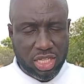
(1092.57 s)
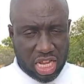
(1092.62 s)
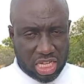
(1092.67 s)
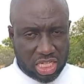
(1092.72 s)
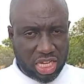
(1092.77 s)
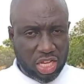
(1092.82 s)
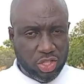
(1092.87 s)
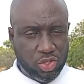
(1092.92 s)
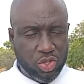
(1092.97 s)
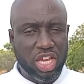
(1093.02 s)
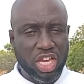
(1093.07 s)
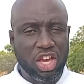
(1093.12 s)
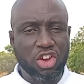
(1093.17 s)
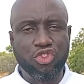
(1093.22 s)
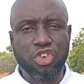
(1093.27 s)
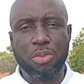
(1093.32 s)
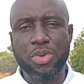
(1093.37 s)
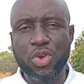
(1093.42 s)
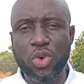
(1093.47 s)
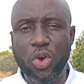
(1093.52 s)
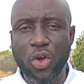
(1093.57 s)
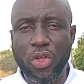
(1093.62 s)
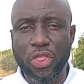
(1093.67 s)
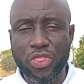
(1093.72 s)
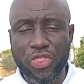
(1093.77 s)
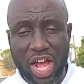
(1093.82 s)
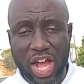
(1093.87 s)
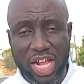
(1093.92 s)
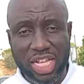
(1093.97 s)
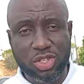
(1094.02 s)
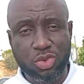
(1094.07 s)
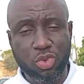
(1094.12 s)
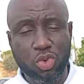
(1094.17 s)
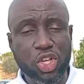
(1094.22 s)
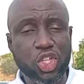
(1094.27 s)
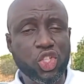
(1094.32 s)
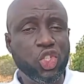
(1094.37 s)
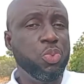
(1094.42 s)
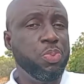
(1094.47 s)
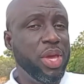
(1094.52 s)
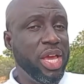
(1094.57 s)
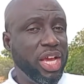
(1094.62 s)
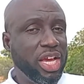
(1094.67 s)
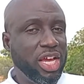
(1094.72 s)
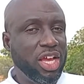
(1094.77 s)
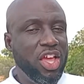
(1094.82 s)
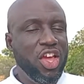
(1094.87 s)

Let's get to hear from you on that. What do you make